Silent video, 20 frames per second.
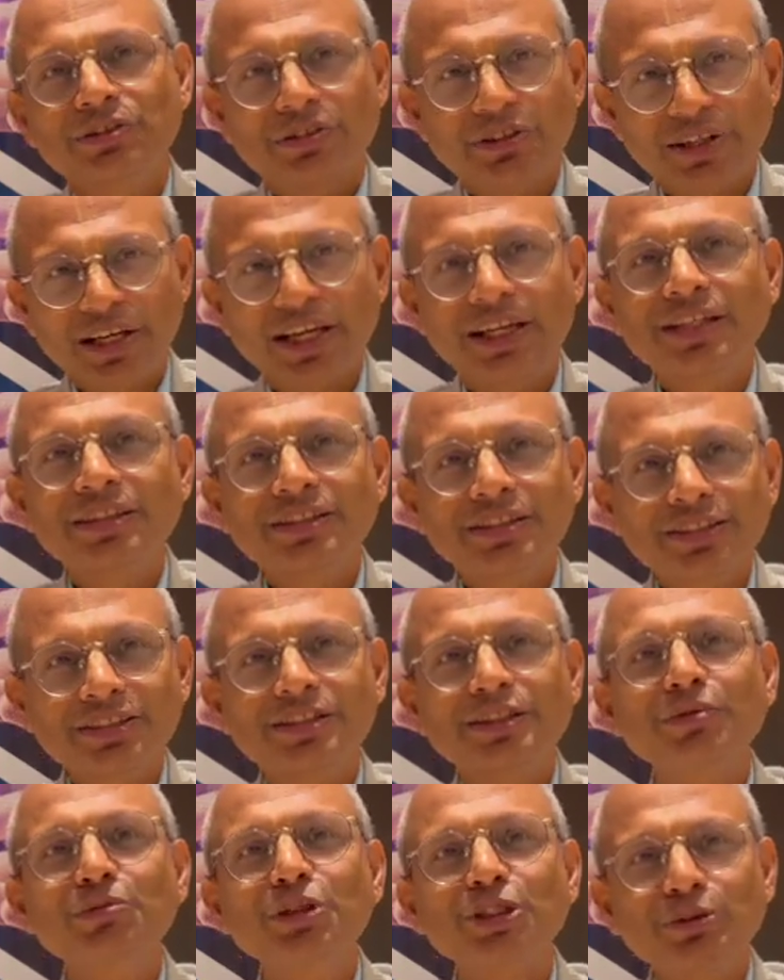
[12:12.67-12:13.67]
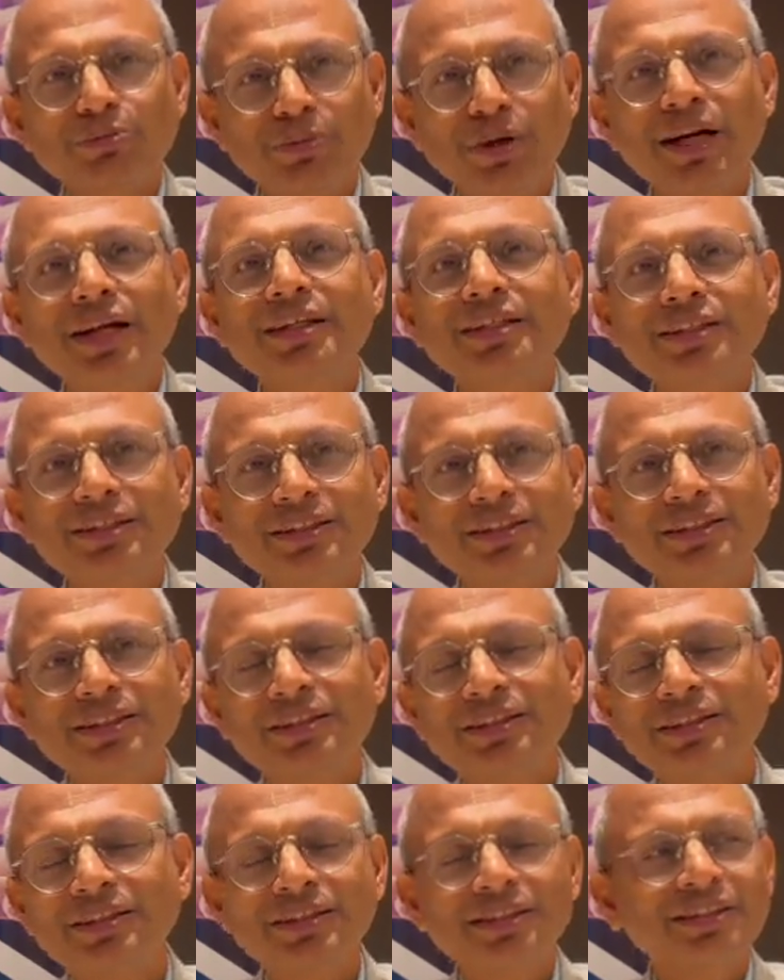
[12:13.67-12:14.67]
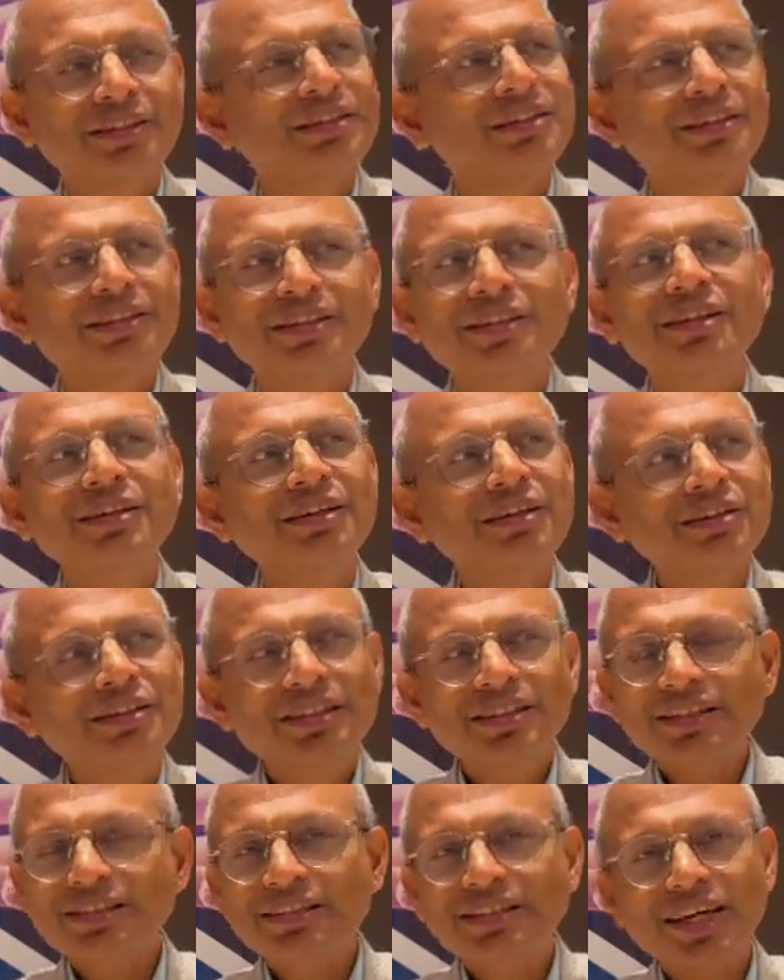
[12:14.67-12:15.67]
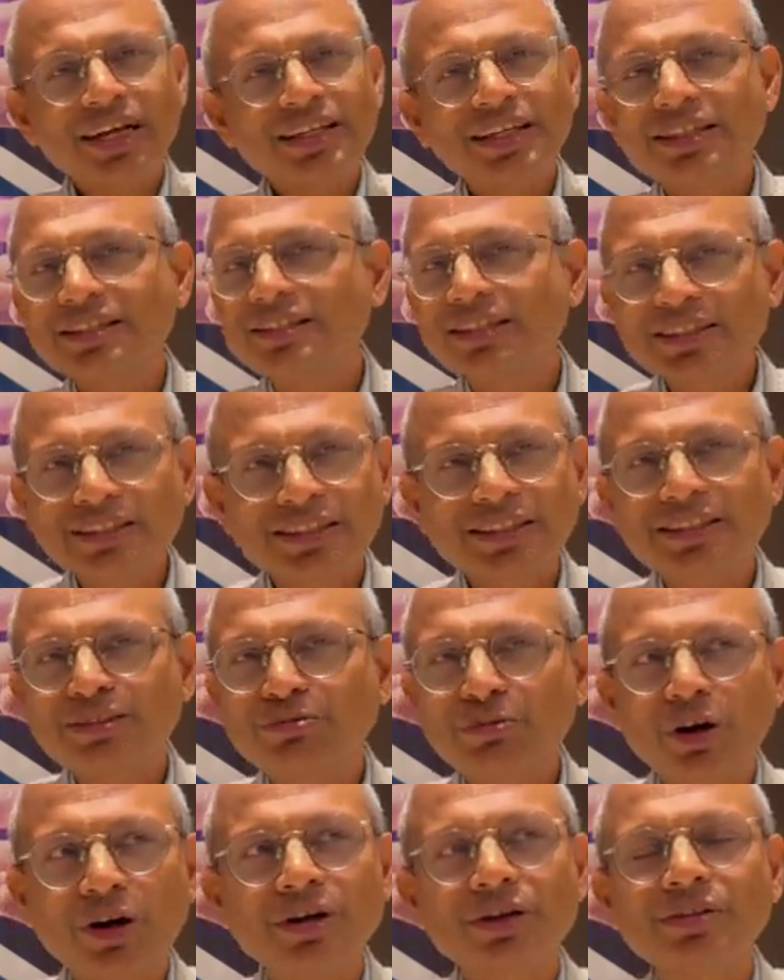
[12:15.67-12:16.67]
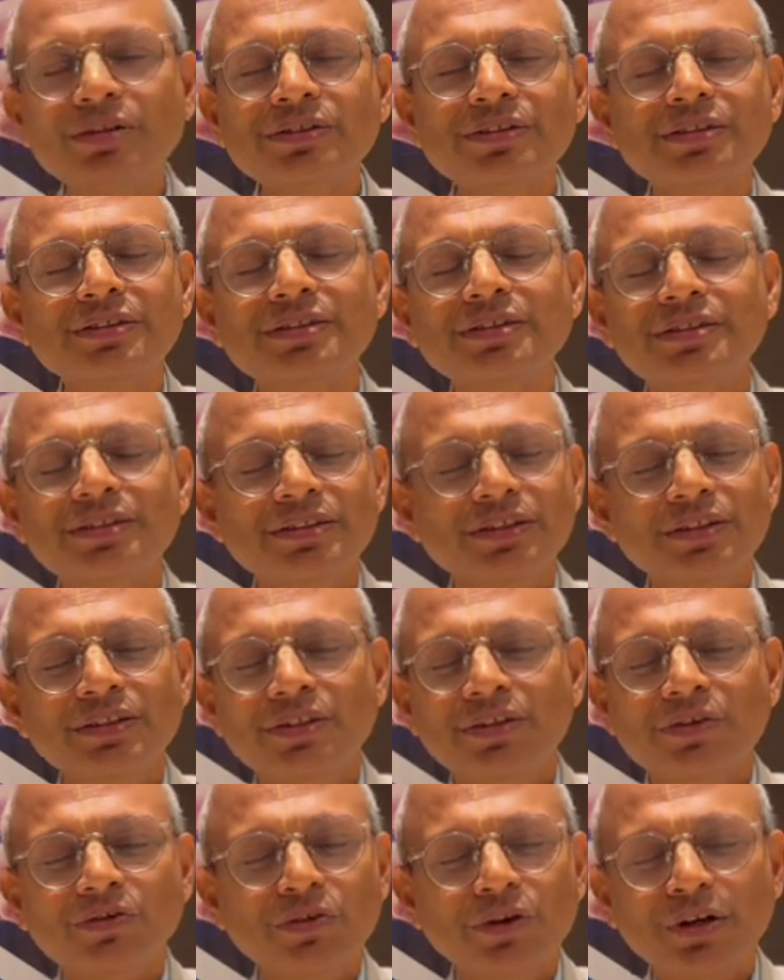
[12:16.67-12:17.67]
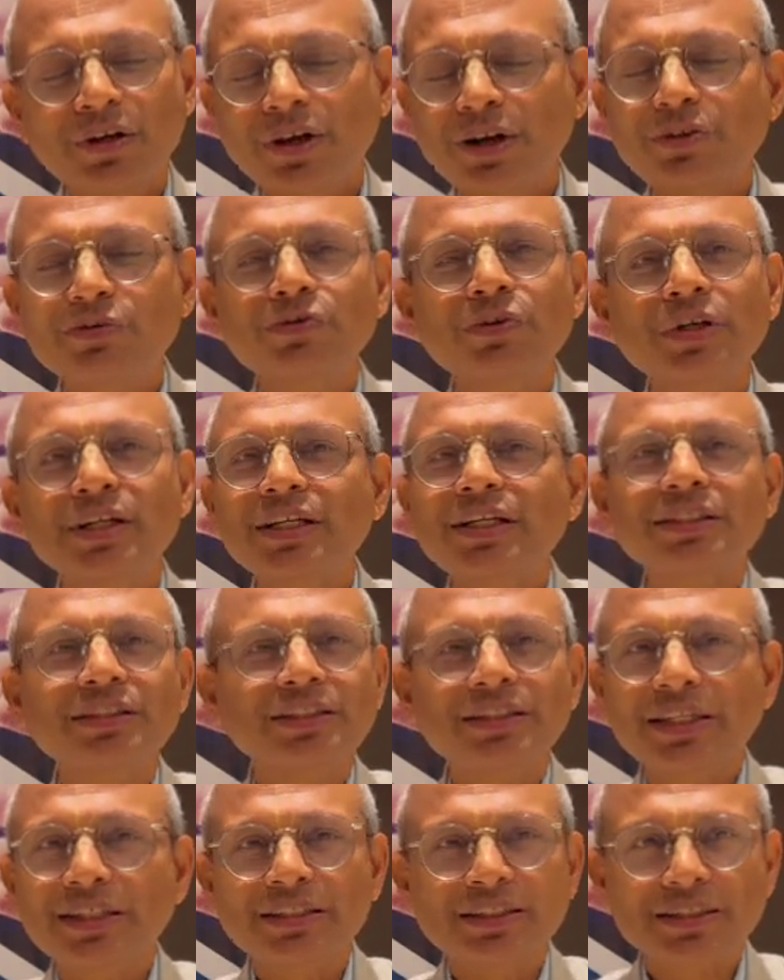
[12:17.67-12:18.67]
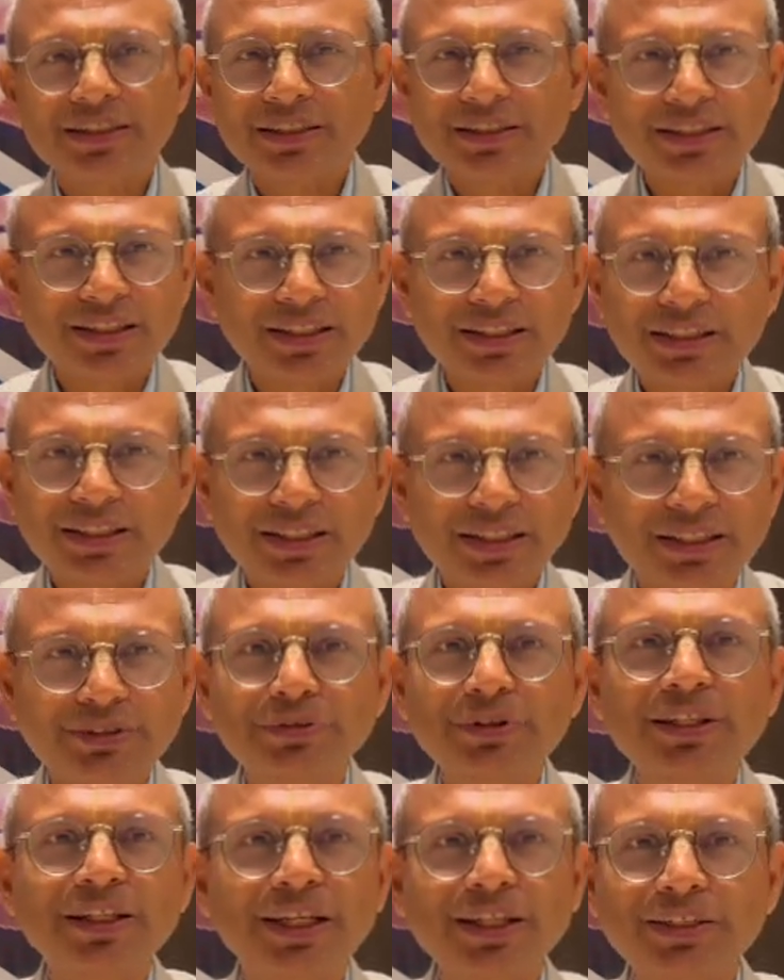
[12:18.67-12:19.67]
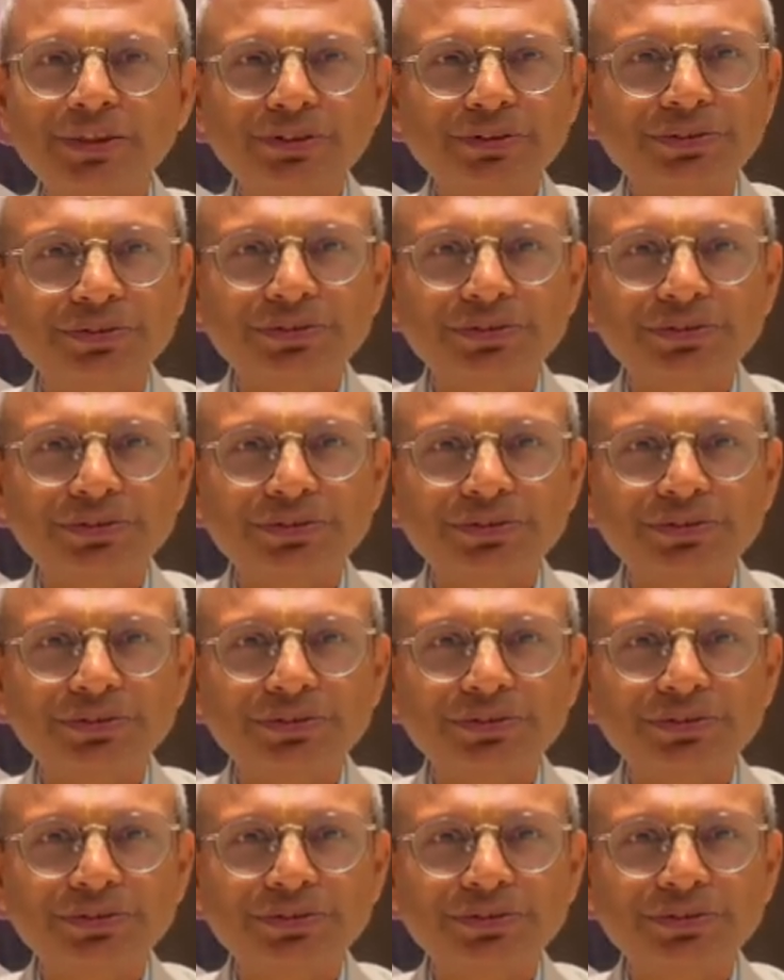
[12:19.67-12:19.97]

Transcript: Any system is built, you know, these data centric models will not work instantaneously, let me tell you.